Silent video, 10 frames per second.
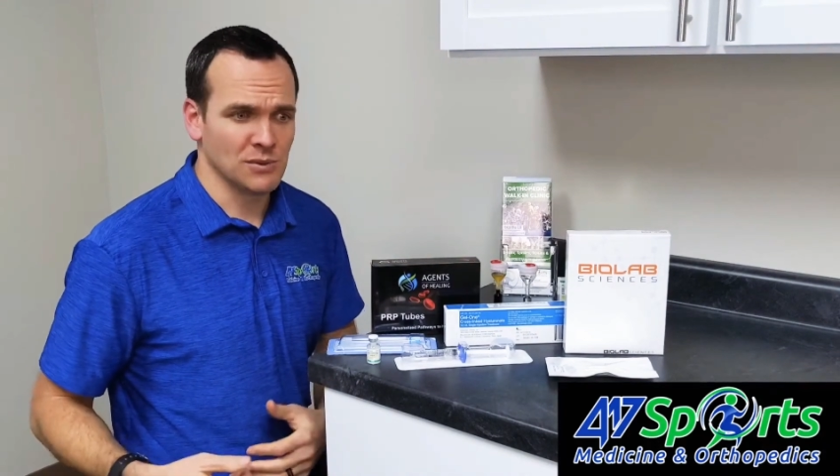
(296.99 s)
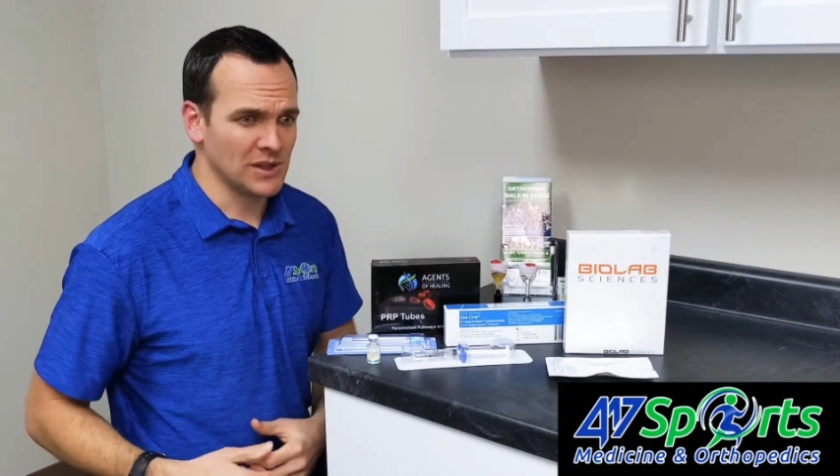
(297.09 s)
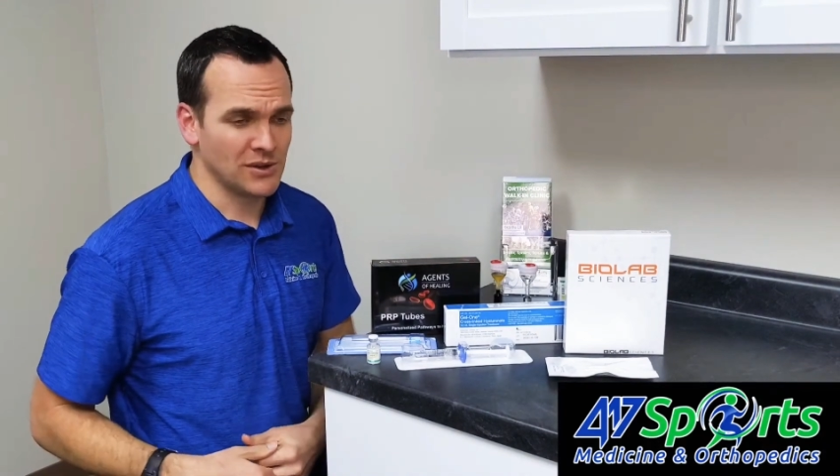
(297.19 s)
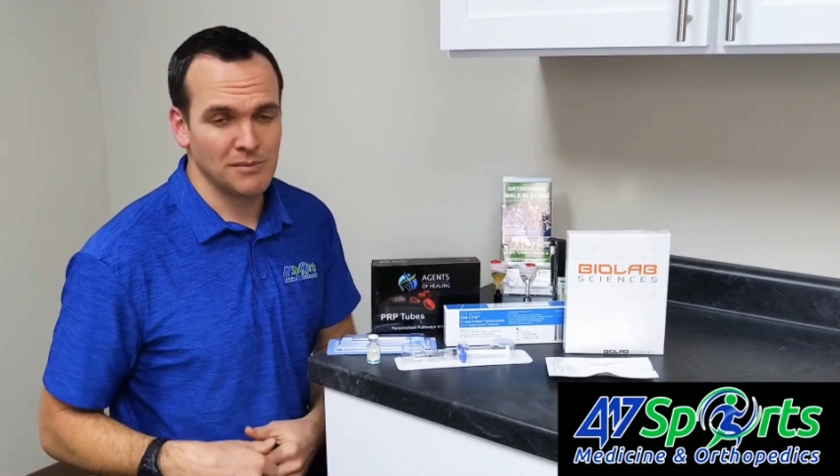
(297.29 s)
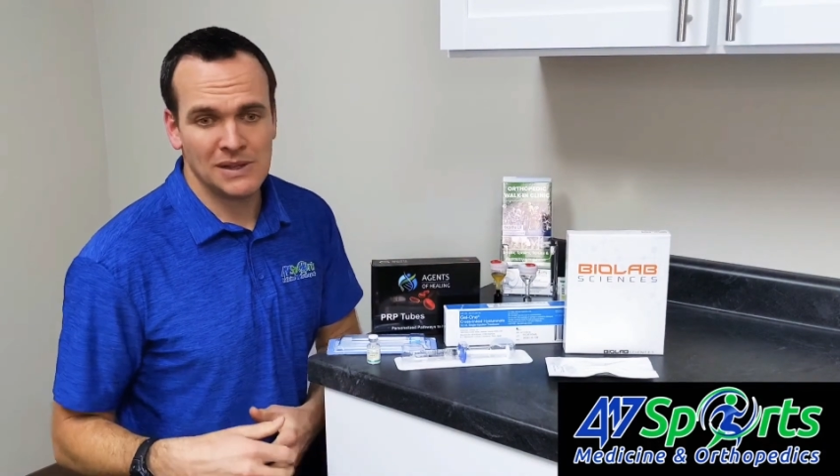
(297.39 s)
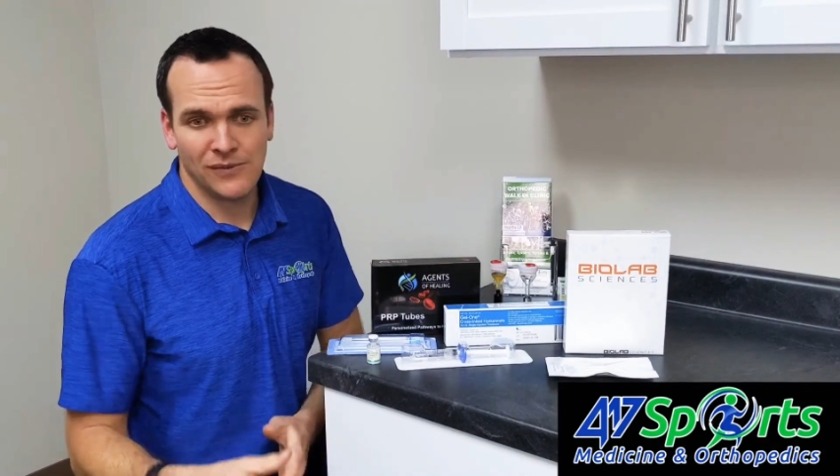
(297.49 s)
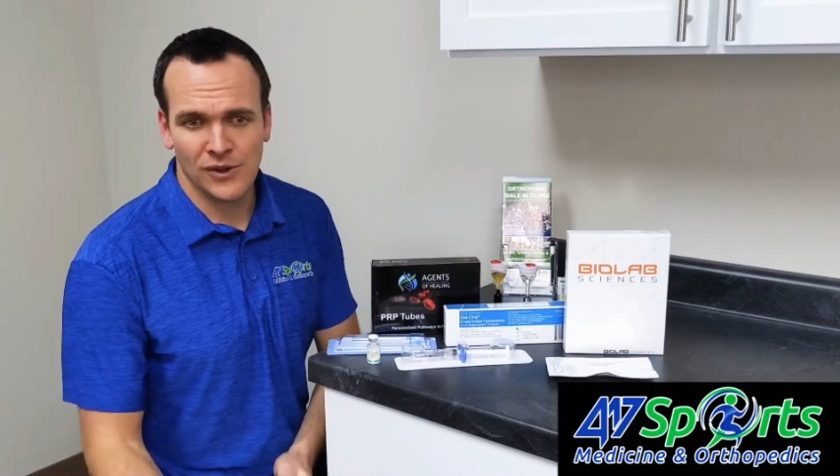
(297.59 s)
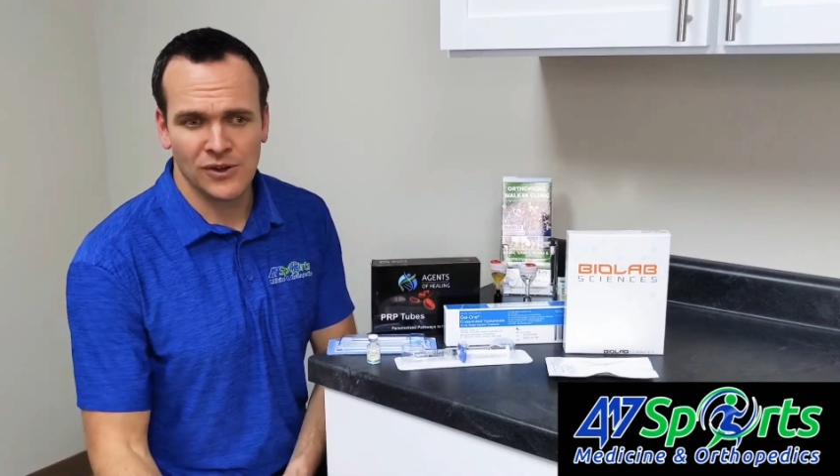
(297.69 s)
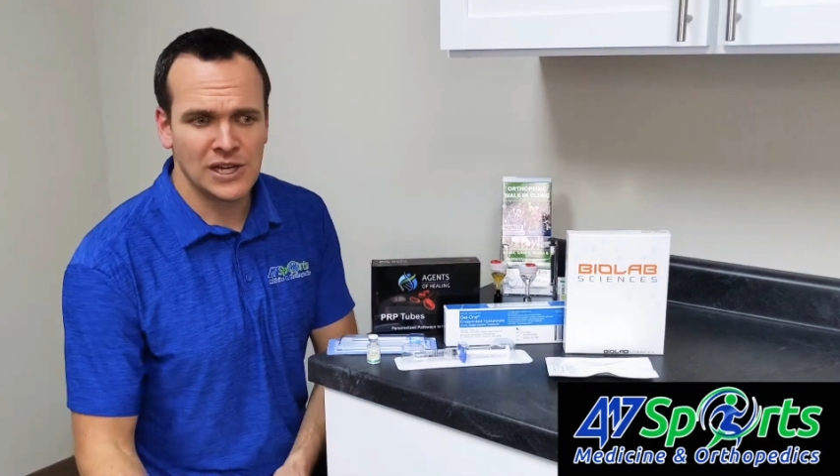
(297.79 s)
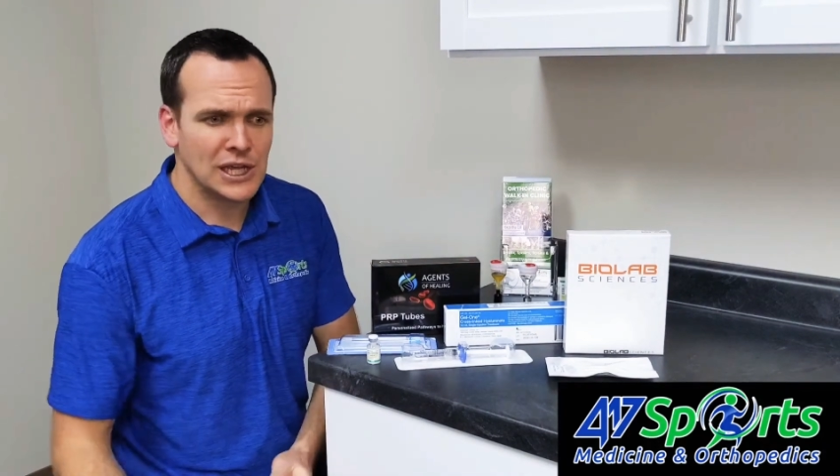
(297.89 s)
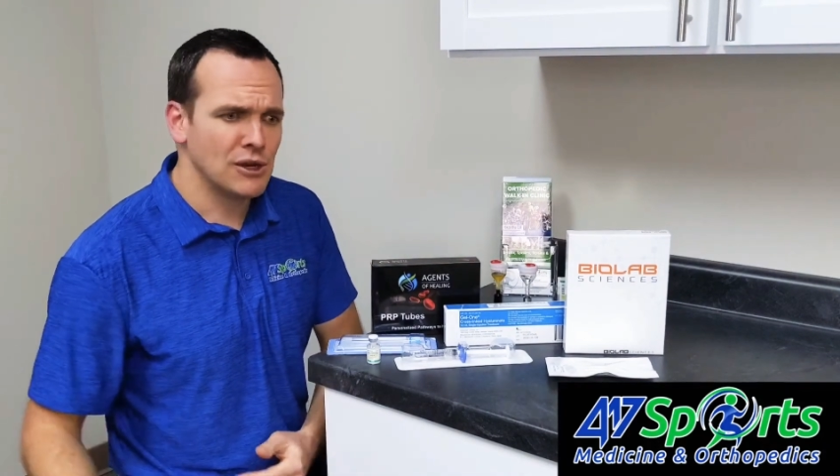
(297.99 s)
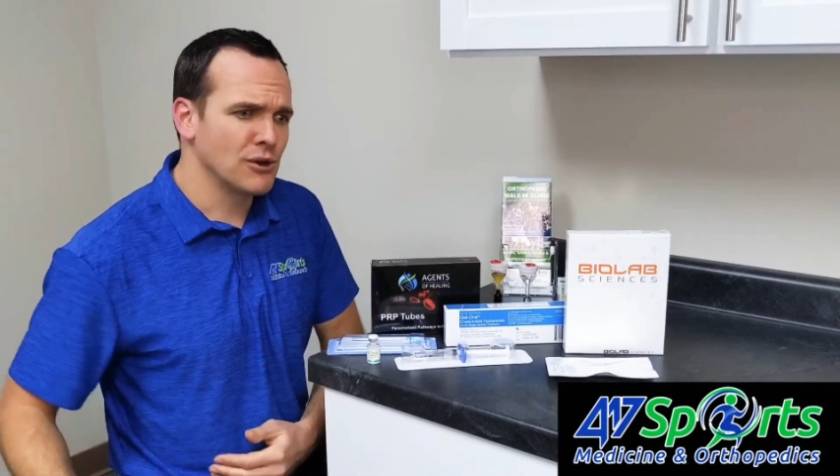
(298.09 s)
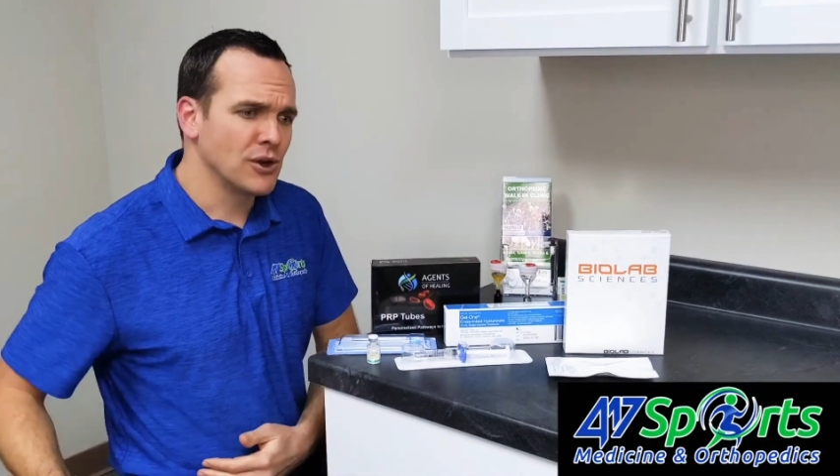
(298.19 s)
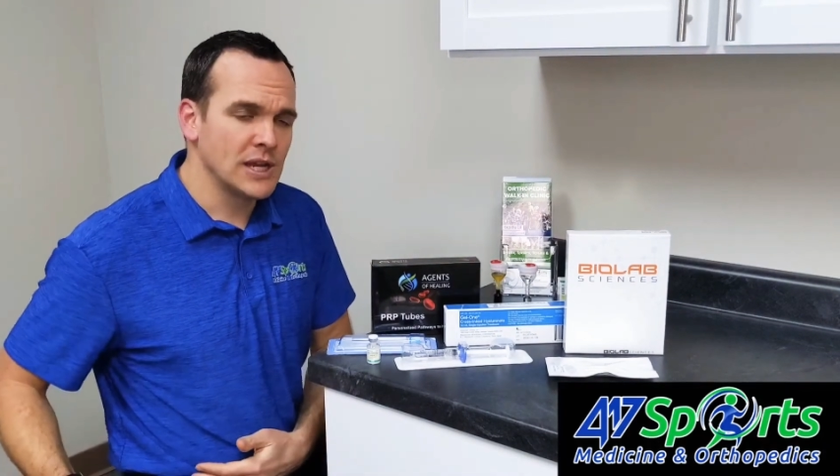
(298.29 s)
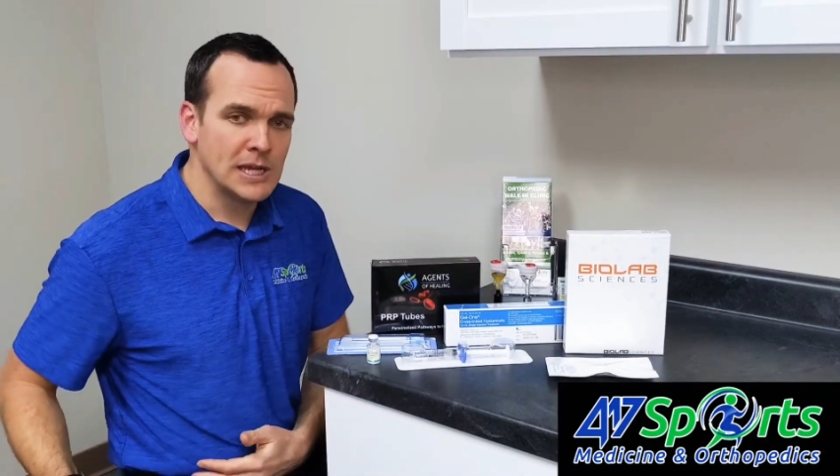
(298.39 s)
whether it be for your knee or your